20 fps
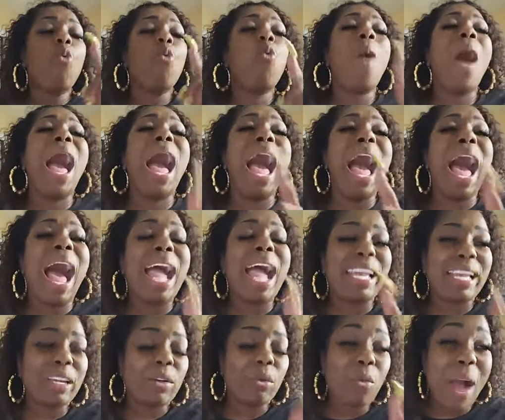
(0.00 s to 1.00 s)
Why?
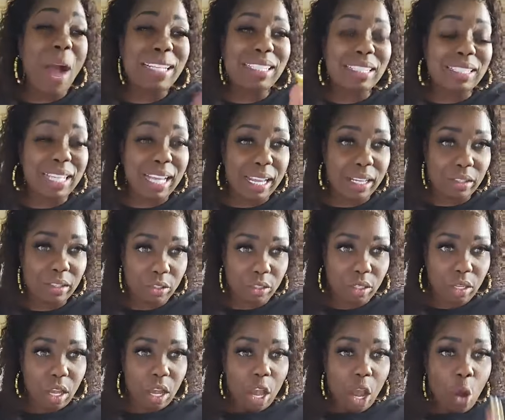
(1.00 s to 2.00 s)
Watch this.
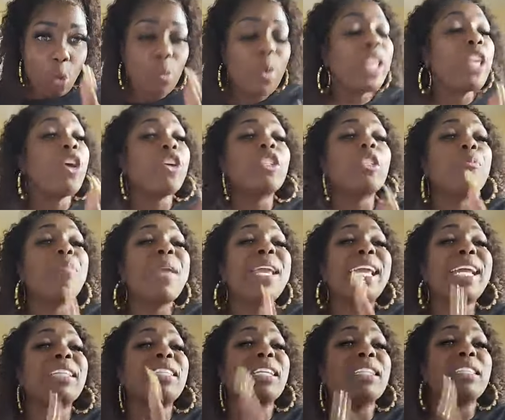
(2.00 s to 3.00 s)
When you're
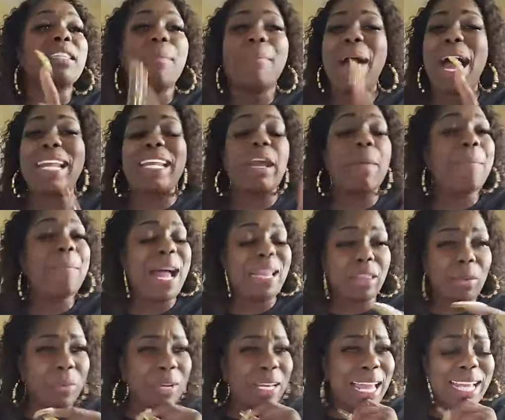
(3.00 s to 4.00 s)
speaking to somebody about
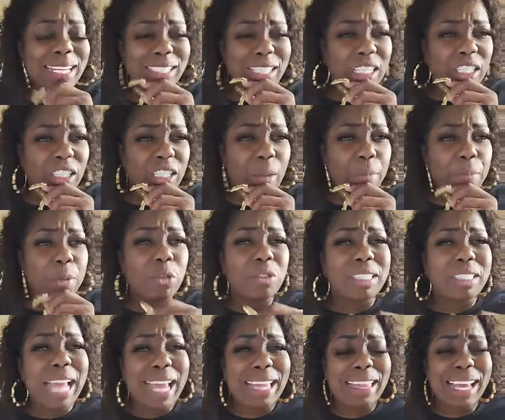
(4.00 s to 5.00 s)
the relationship, you
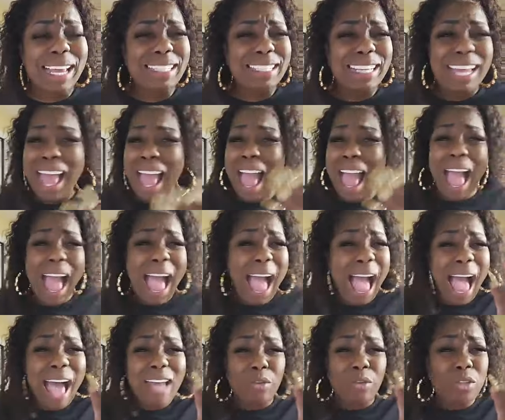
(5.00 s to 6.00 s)
say this,
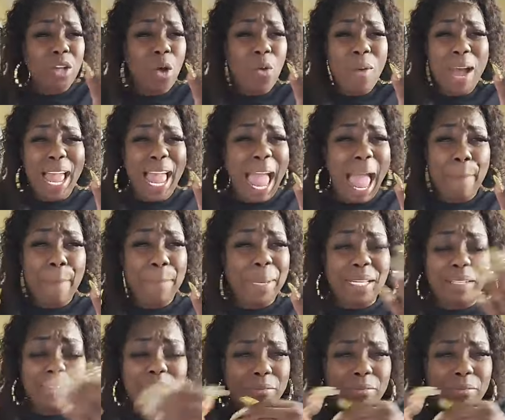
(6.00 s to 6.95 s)
I don't know what happened.